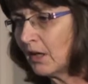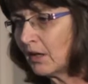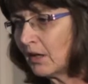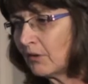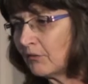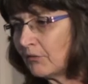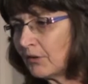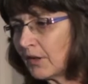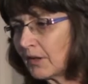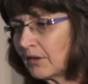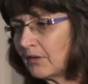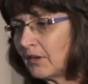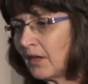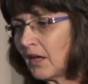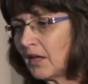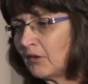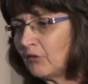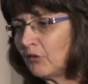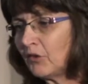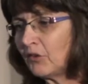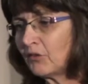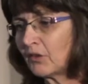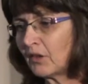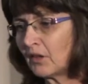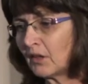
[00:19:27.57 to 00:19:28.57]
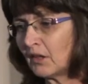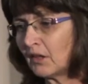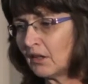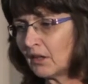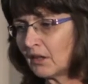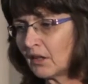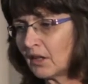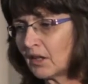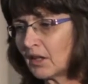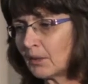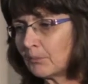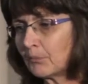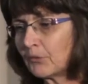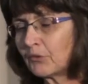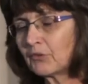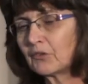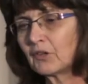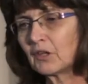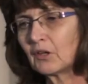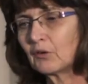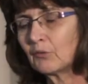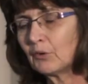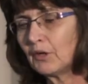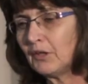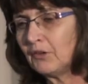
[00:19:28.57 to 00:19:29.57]
In fact, the adverse incomes
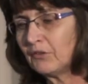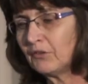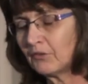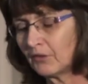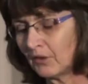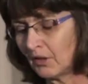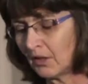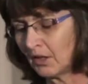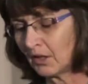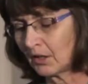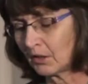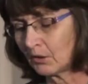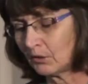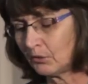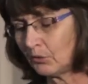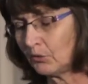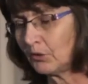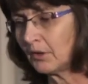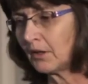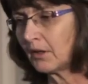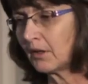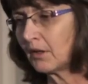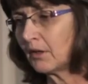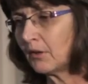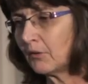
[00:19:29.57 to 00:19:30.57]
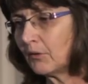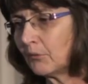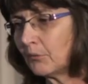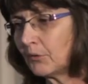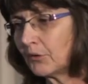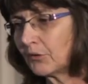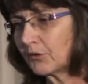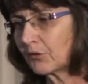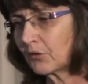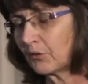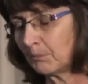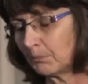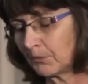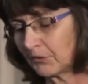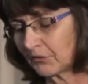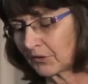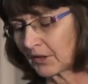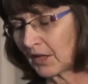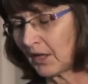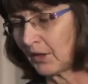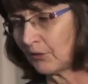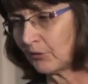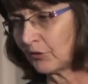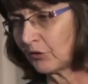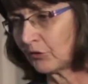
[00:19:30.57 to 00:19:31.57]
decrease, including the risk of
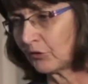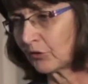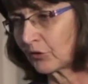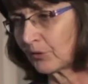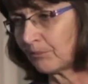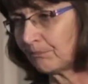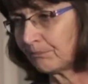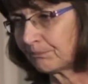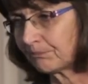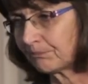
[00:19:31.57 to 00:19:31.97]
miscarriage.